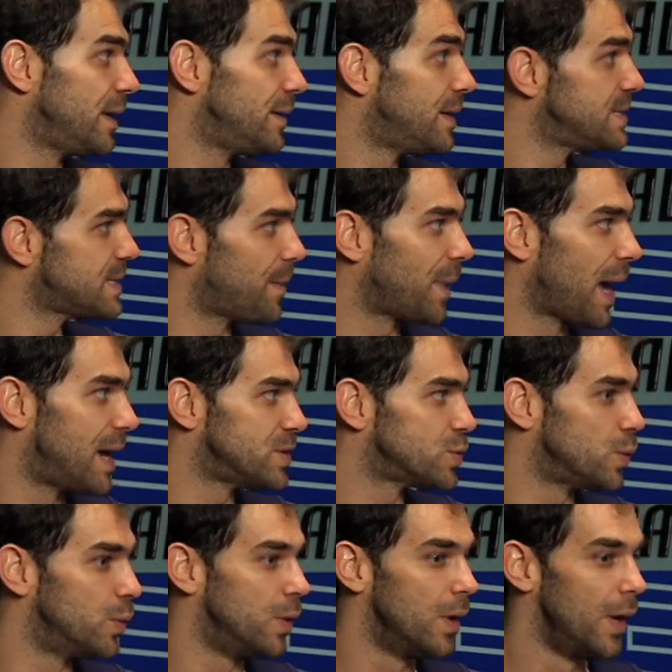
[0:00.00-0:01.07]
There is some guys
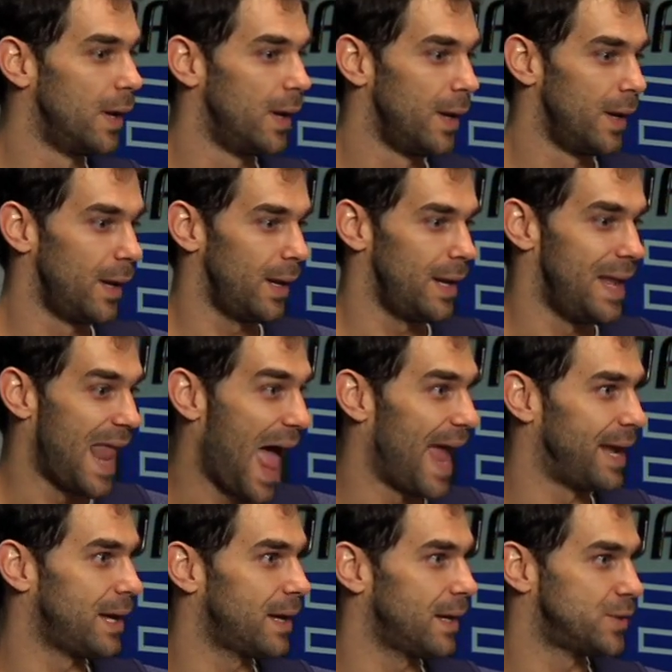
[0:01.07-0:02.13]
who
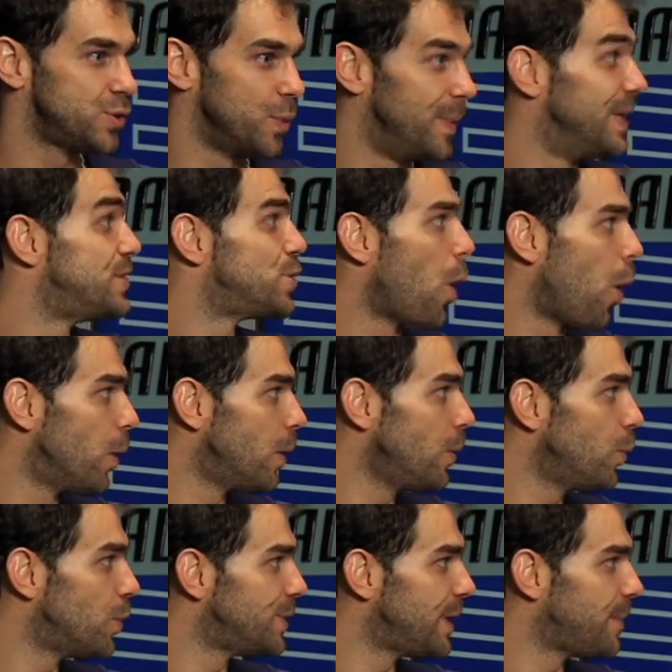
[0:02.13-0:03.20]
like to be told
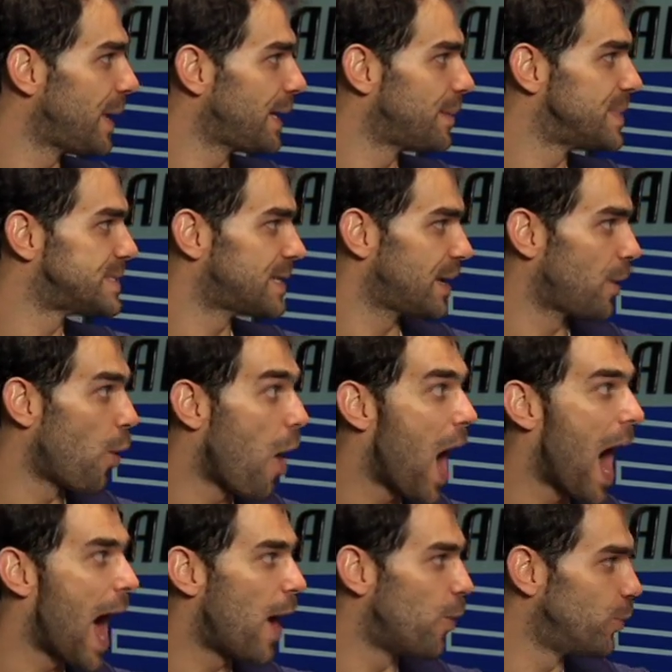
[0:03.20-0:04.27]
what they make a mistake or
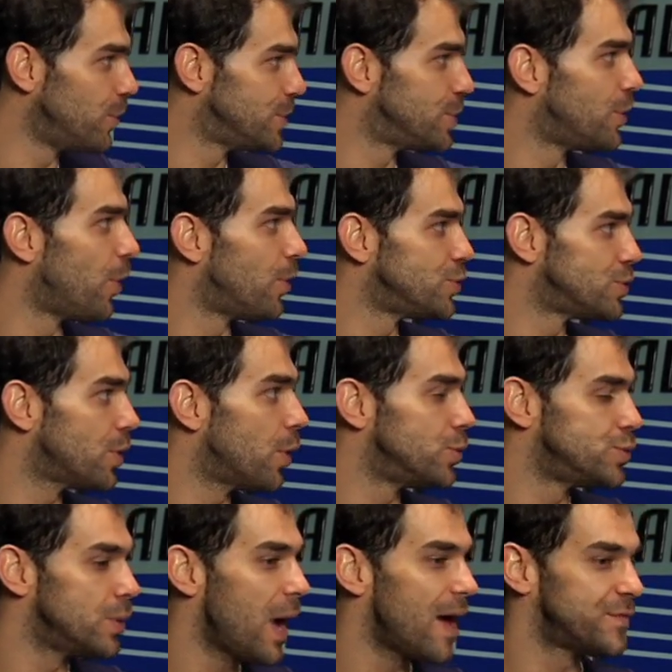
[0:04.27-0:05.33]
how, you know, so
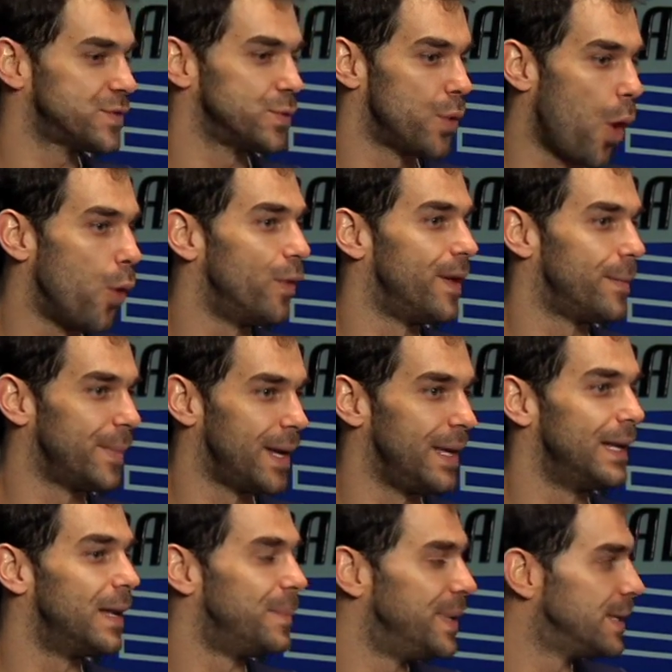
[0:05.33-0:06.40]
you have to know them a
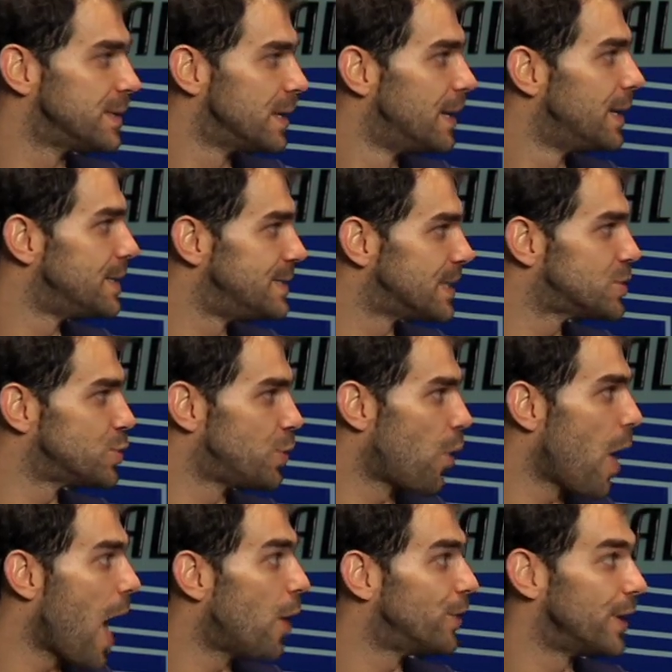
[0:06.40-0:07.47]
little bit just to know
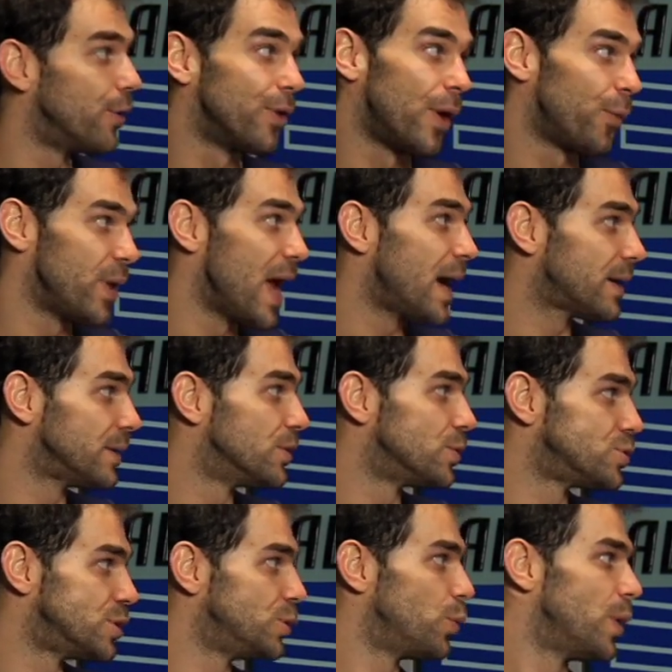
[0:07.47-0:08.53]
how they're going to react in those
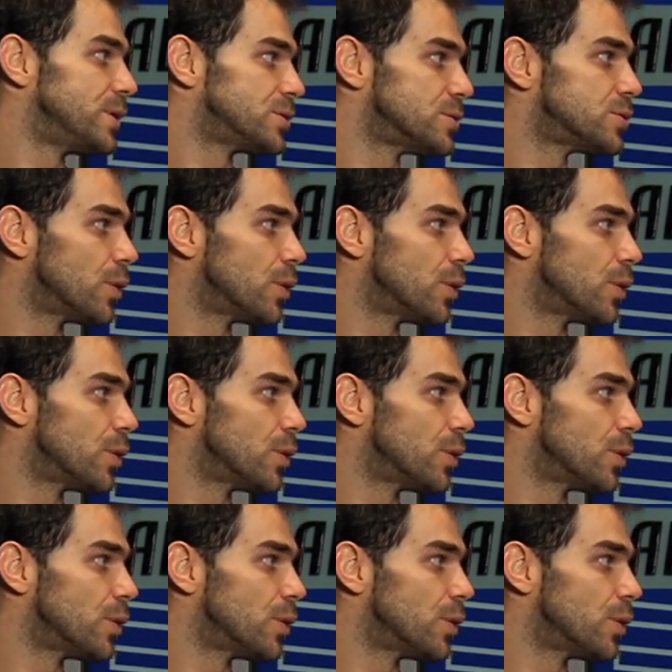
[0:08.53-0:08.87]
situations.